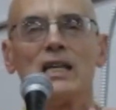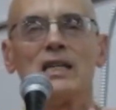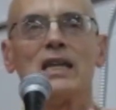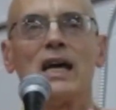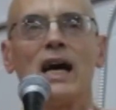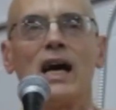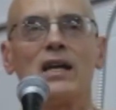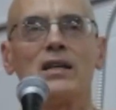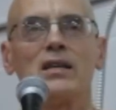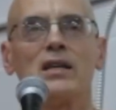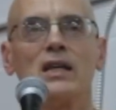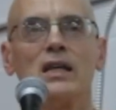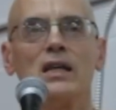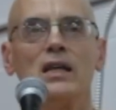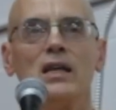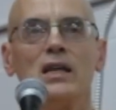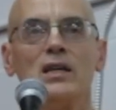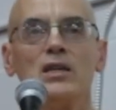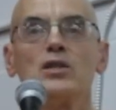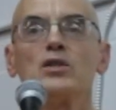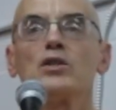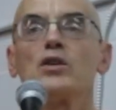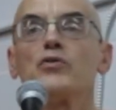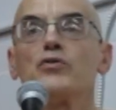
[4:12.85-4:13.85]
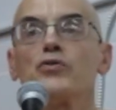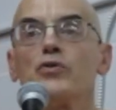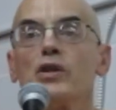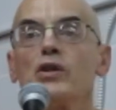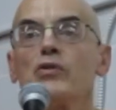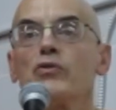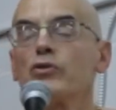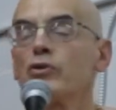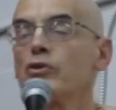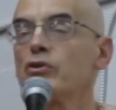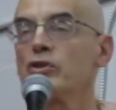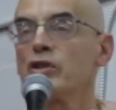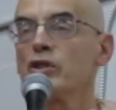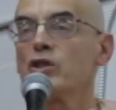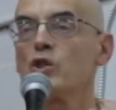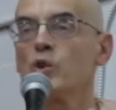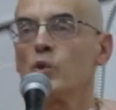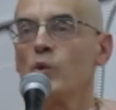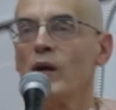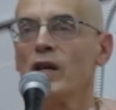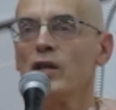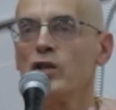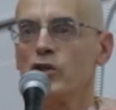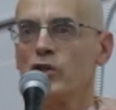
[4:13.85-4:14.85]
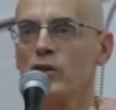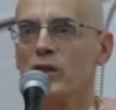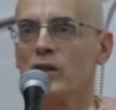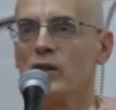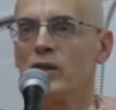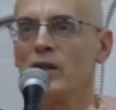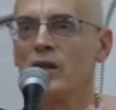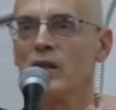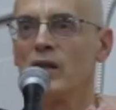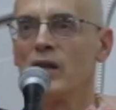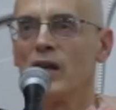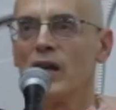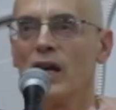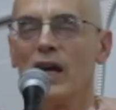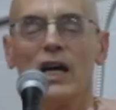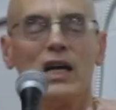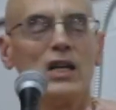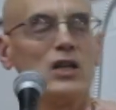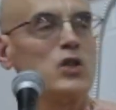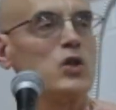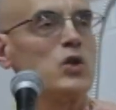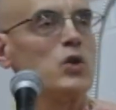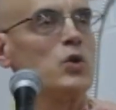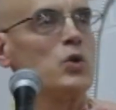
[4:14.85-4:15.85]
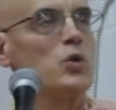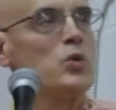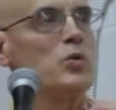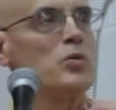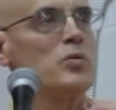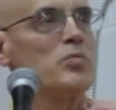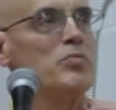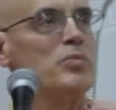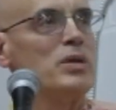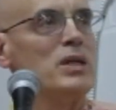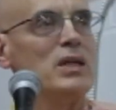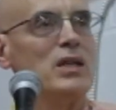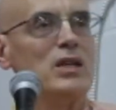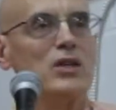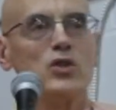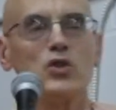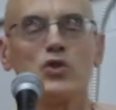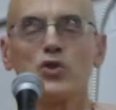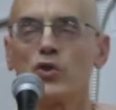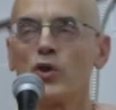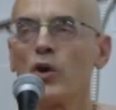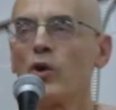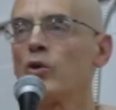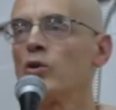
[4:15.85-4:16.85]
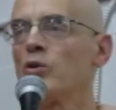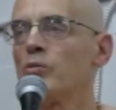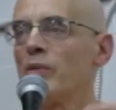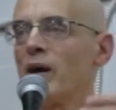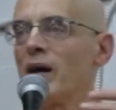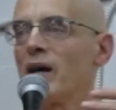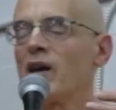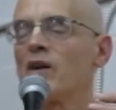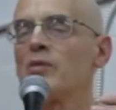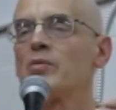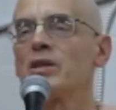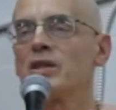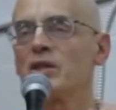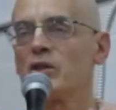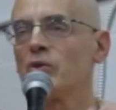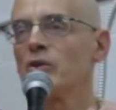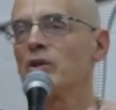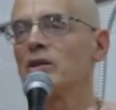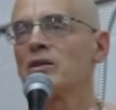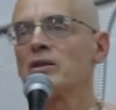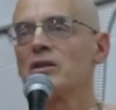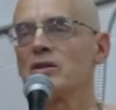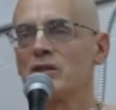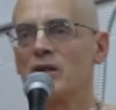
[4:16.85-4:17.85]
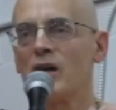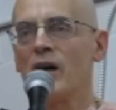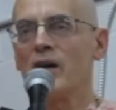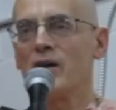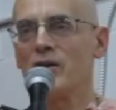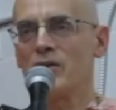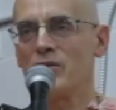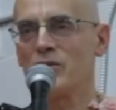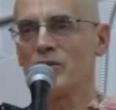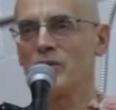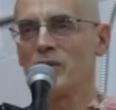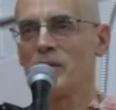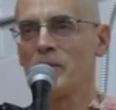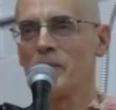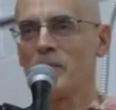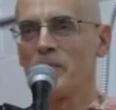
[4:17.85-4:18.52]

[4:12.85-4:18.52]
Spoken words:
that it is a fearful situation to be controlled by our material desires,